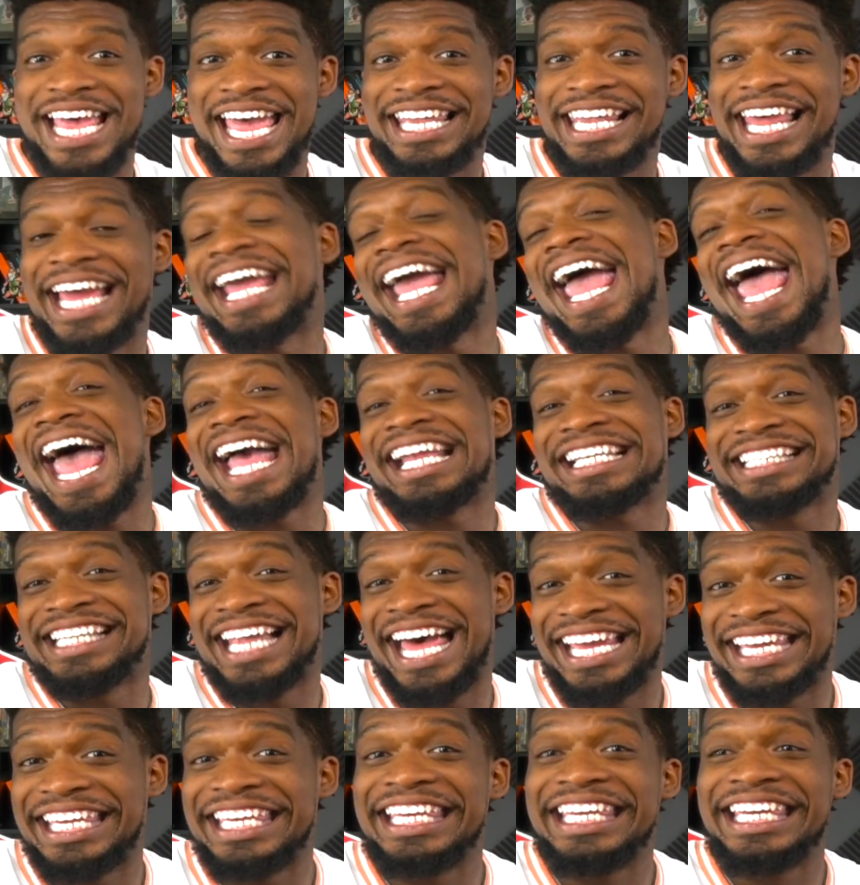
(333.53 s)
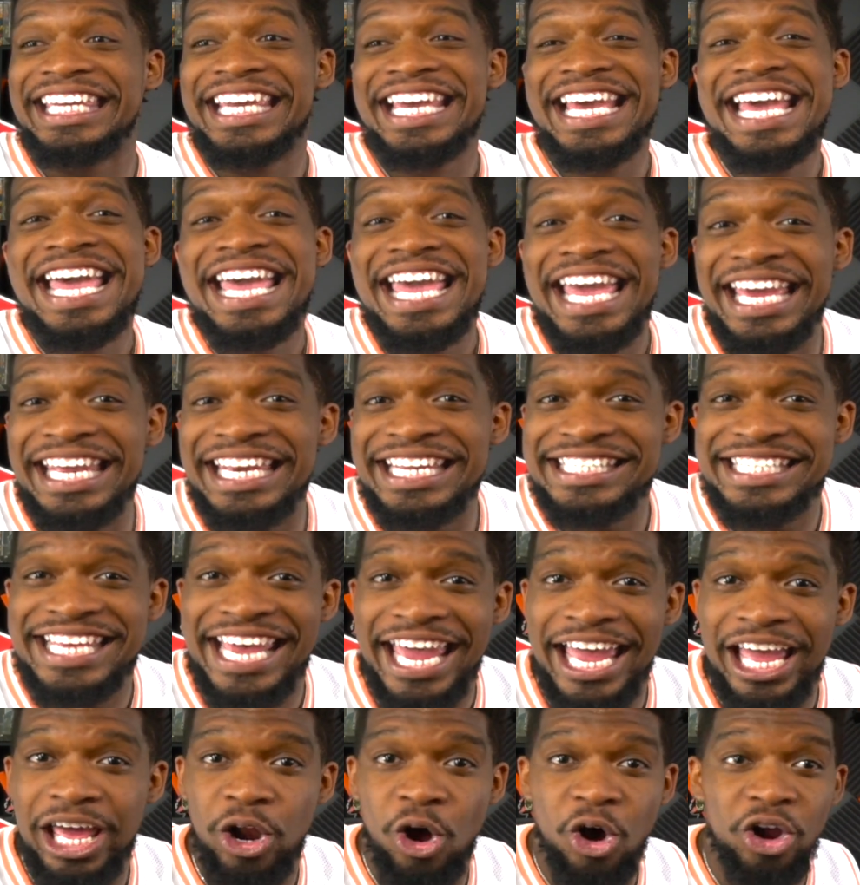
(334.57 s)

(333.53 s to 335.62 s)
head, like act like he hit his head